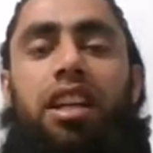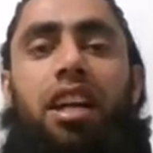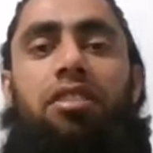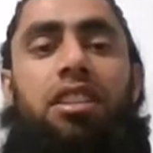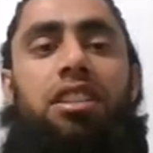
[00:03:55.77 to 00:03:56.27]

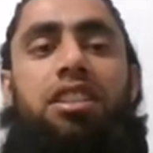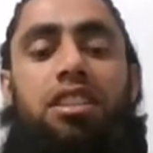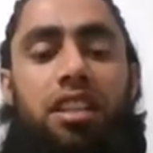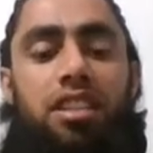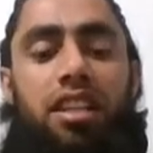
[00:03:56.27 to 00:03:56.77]
then after
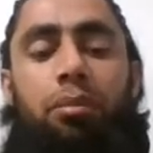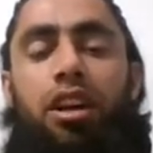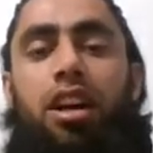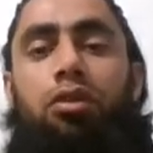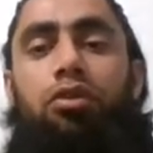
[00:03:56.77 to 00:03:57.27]
this Stripe
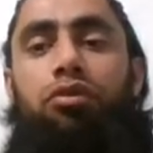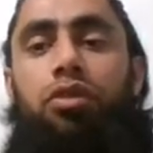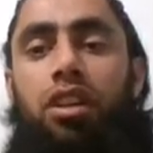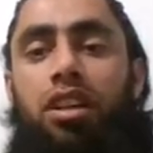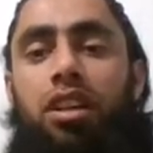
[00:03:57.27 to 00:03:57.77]
account would
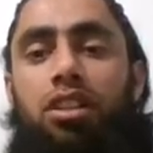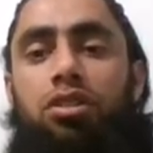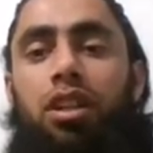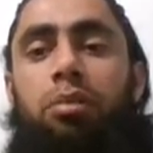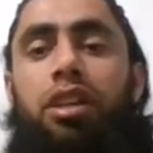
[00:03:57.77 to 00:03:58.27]
work.
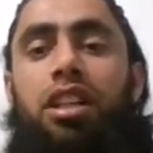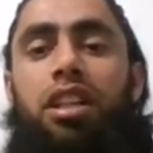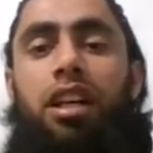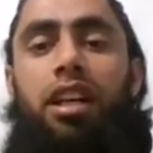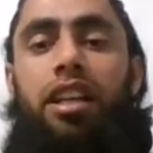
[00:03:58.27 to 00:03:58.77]
So let
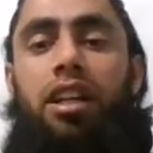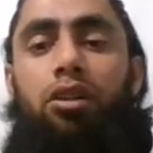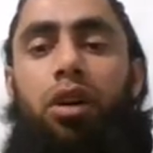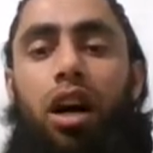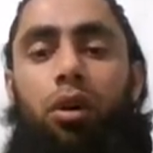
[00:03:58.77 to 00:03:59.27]
me tell
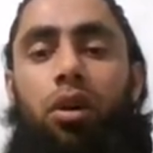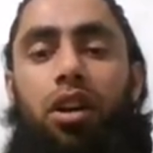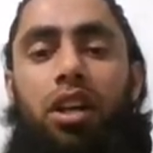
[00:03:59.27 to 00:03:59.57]
you how.